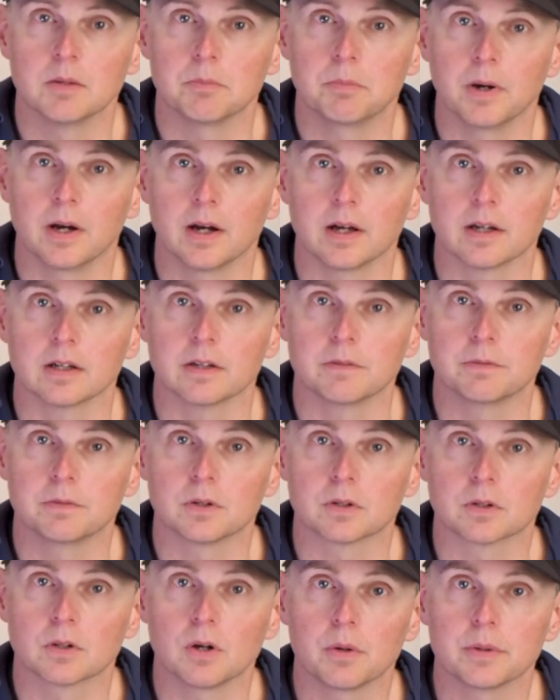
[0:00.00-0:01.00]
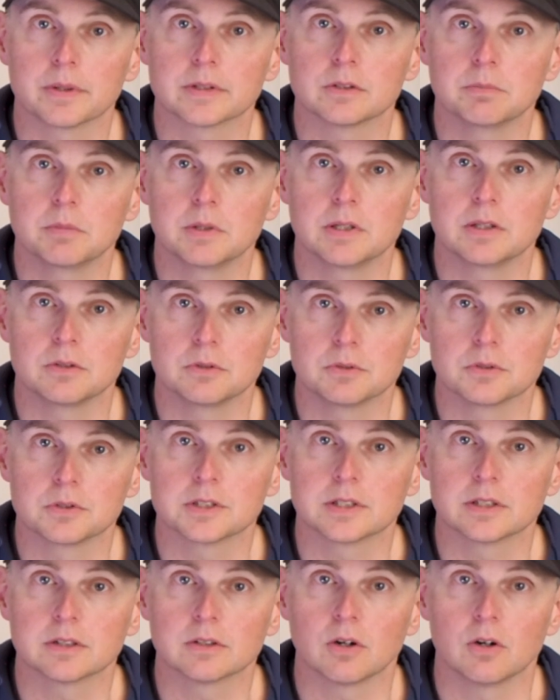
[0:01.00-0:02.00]
But if you're going to be
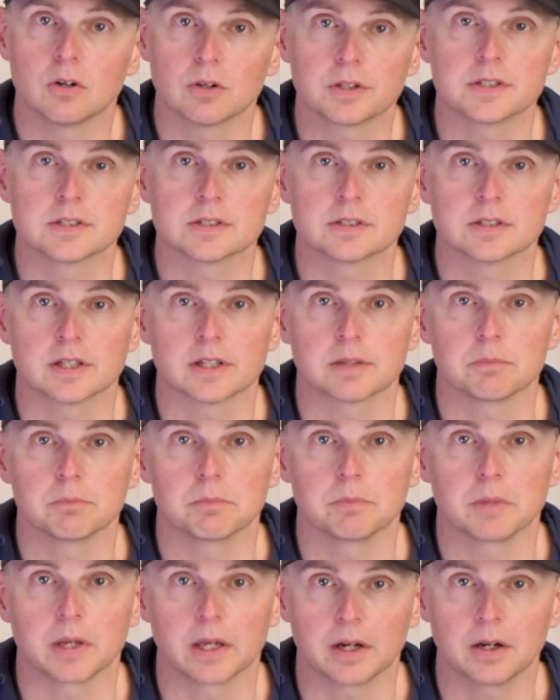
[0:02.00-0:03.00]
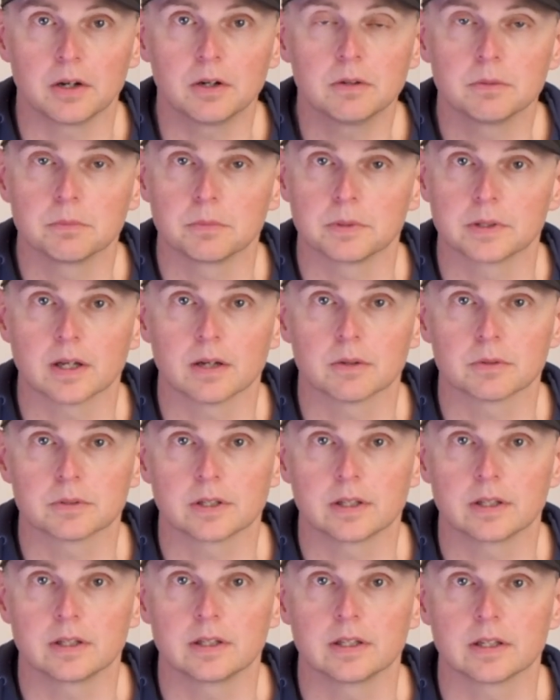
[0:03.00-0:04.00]
using the hockey stick bare without
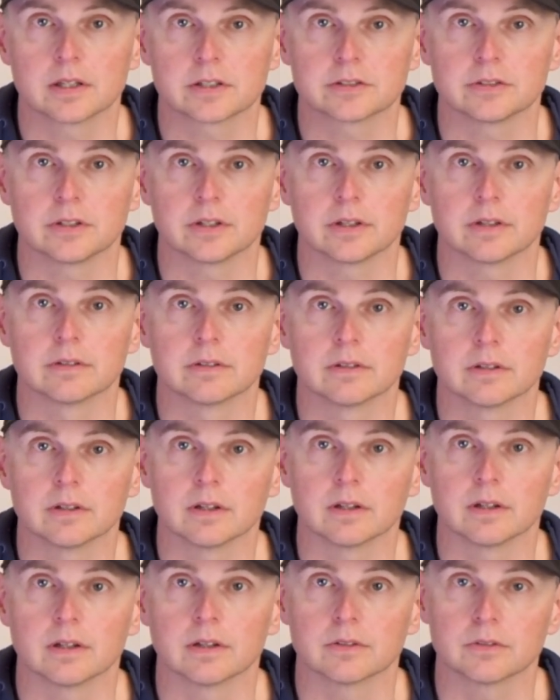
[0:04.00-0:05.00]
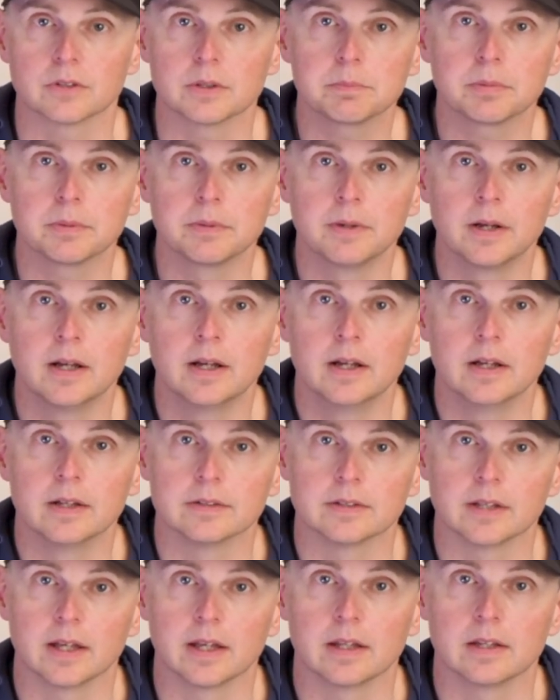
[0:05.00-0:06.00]
any extra grip,
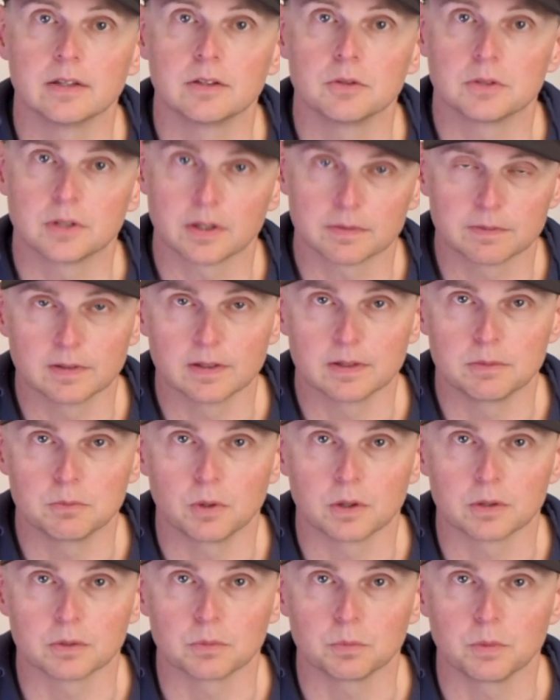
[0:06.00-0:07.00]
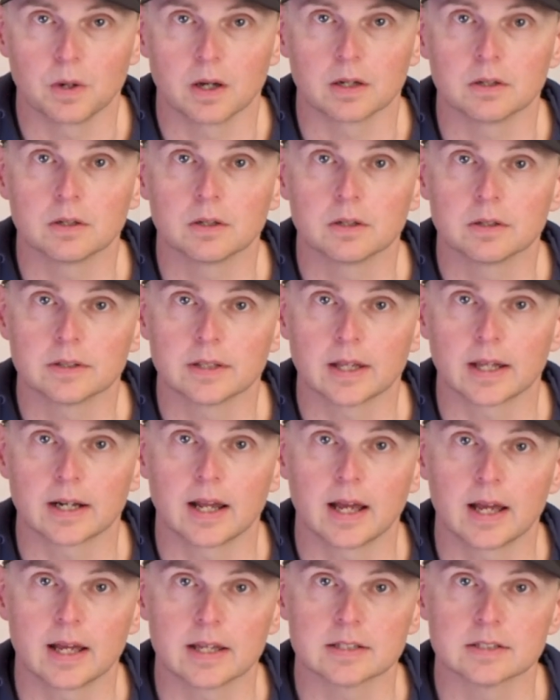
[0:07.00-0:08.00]
then you definitely want one that
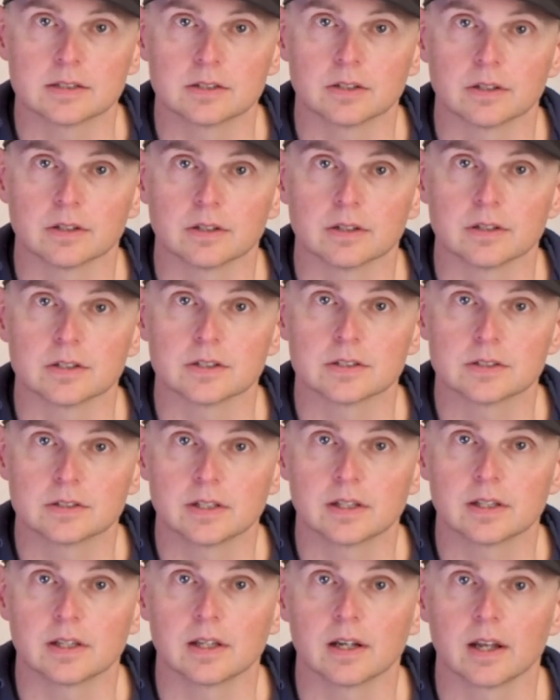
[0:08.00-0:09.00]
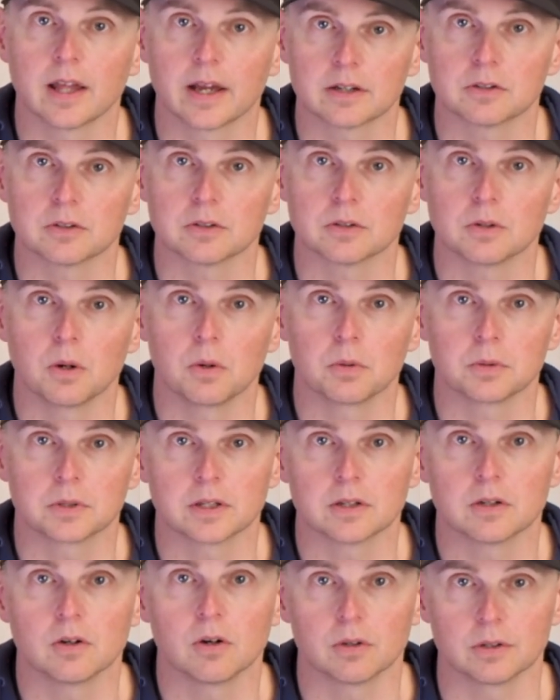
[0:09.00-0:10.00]
has the sticky lacquer
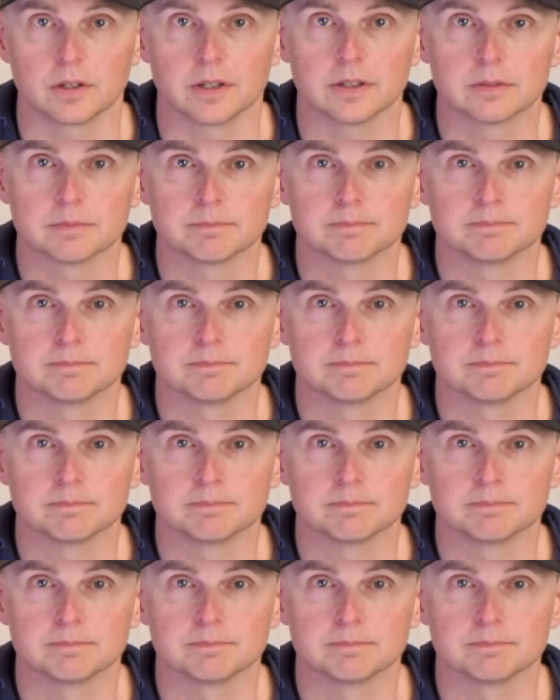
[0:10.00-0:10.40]
coating on it.